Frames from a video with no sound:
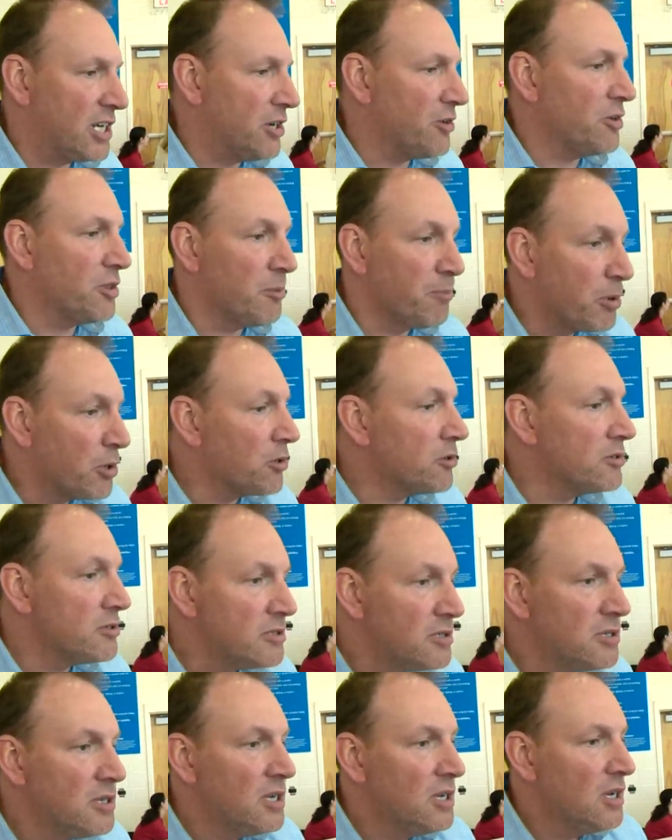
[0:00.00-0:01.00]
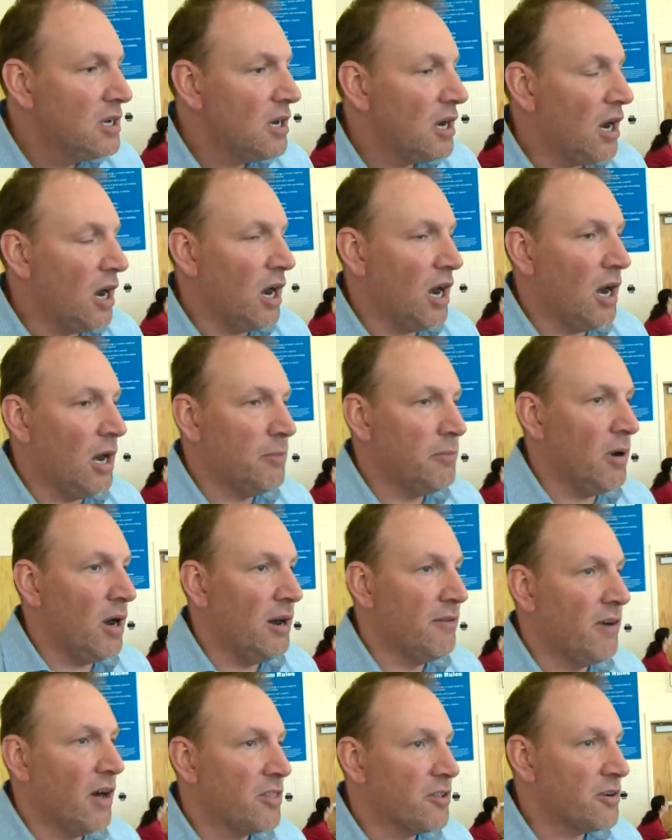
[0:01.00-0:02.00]
to carry the burden um,
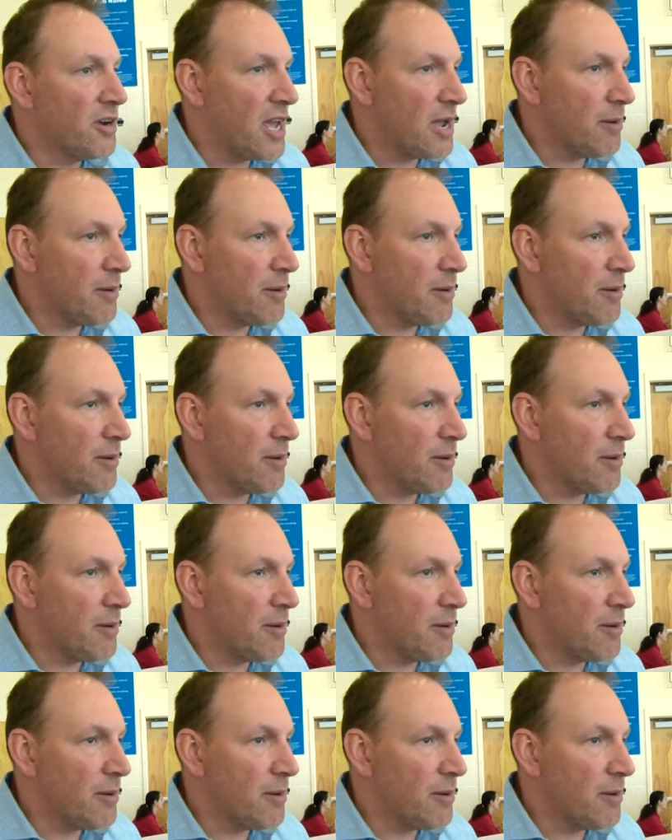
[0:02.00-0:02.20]
of other